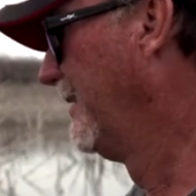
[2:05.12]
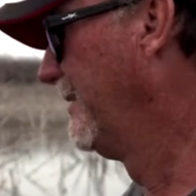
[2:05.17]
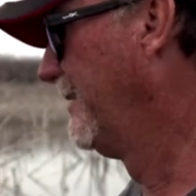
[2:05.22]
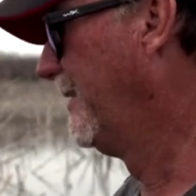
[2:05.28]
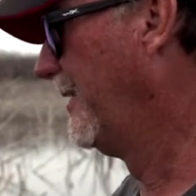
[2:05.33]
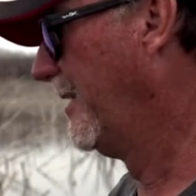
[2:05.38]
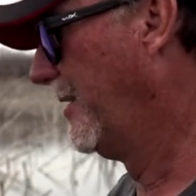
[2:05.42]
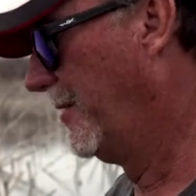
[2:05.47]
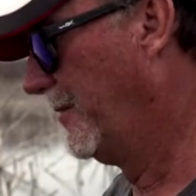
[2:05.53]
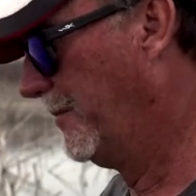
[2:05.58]

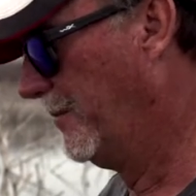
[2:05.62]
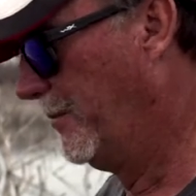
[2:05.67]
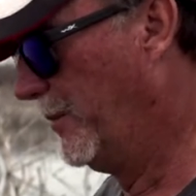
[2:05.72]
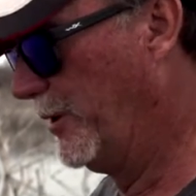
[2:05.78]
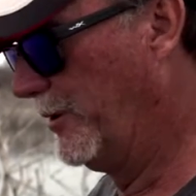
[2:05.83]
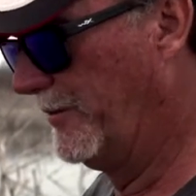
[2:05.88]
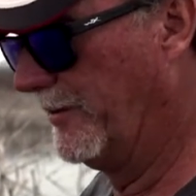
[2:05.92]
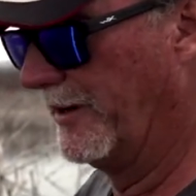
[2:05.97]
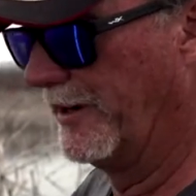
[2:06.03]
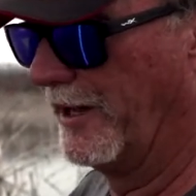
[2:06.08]
you know,
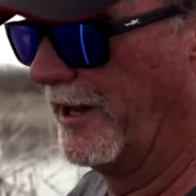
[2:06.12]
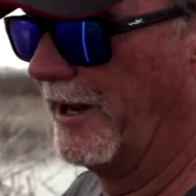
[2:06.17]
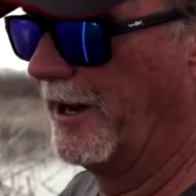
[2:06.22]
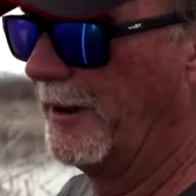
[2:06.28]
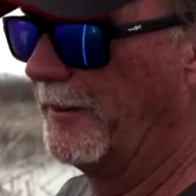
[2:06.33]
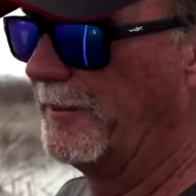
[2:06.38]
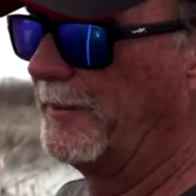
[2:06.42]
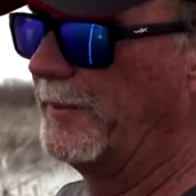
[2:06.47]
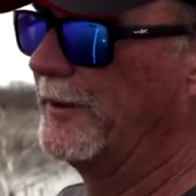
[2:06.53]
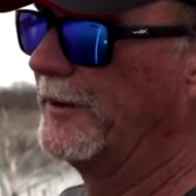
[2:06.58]
moving
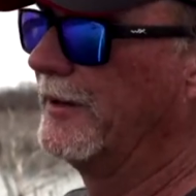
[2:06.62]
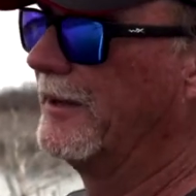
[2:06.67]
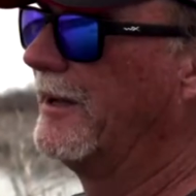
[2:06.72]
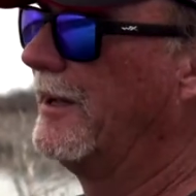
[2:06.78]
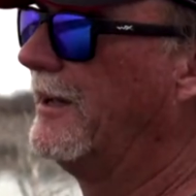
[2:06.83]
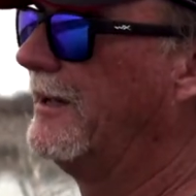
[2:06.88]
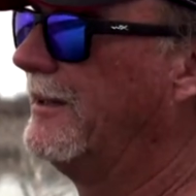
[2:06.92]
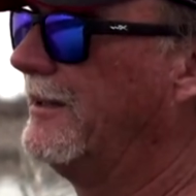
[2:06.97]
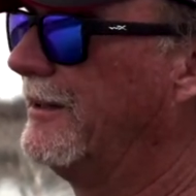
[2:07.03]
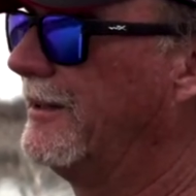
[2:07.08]
up and
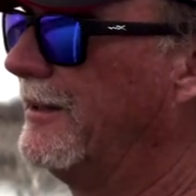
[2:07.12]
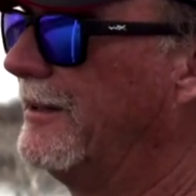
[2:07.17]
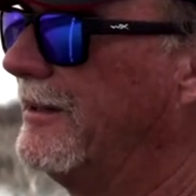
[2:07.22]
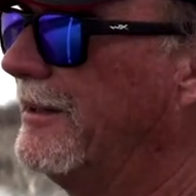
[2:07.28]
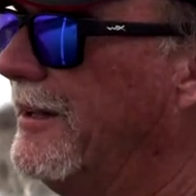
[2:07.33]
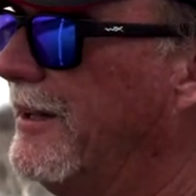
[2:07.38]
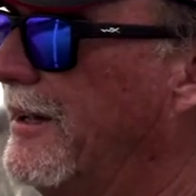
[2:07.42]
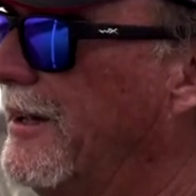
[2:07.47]
you can